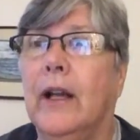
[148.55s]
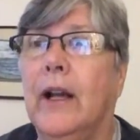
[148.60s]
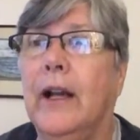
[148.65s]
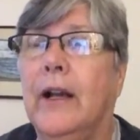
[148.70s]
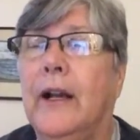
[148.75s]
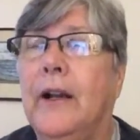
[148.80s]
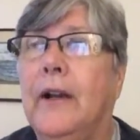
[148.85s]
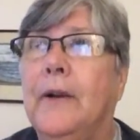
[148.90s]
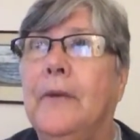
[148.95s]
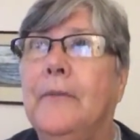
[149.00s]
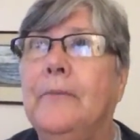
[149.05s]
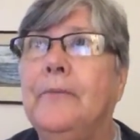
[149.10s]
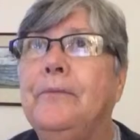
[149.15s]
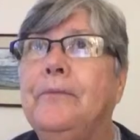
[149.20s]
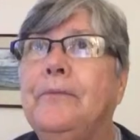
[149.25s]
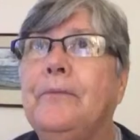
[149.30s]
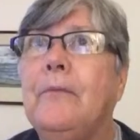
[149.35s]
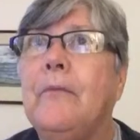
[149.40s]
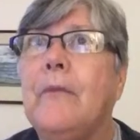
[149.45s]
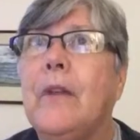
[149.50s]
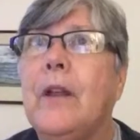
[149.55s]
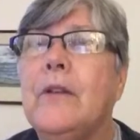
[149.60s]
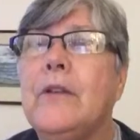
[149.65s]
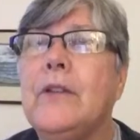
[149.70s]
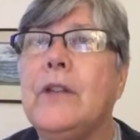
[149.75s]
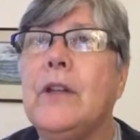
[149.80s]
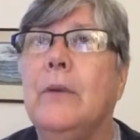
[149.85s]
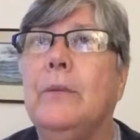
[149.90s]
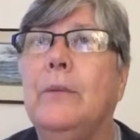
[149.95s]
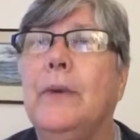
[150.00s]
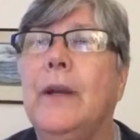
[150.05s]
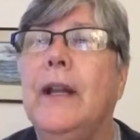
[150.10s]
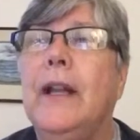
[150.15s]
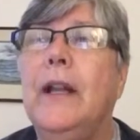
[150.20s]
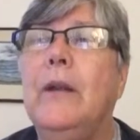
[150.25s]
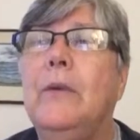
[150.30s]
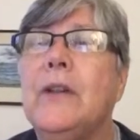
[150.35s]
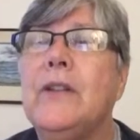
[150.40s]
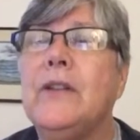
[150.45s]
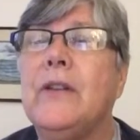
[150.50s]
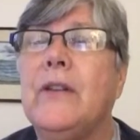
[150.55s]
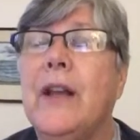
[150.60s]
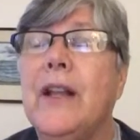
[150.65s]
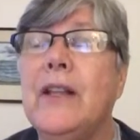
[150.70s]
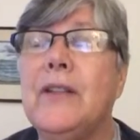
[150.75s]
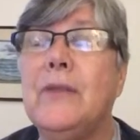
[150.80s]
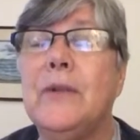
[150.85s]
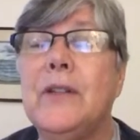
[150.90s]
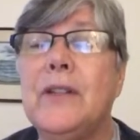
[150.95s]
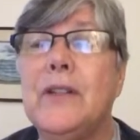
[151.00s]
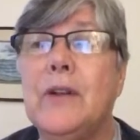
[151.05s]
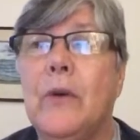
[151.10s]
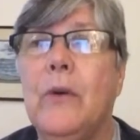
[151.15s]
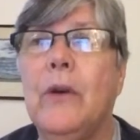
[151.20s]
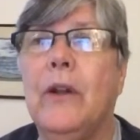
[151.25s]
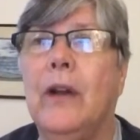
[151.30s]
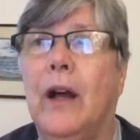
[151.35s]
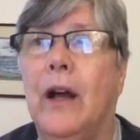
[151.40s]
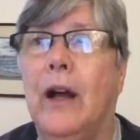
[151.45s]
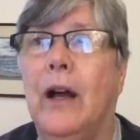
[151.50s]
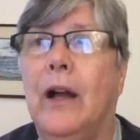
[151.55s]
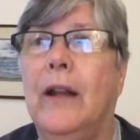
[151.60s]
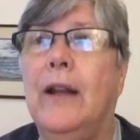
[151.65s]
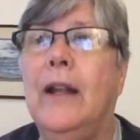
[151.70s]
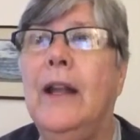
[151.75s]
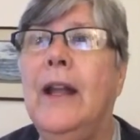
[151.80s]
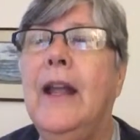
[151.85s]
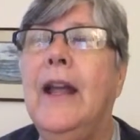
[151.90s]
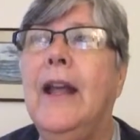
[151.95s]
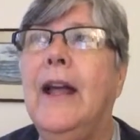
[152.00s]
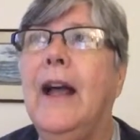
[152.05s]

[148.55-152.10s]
So that's what's going on.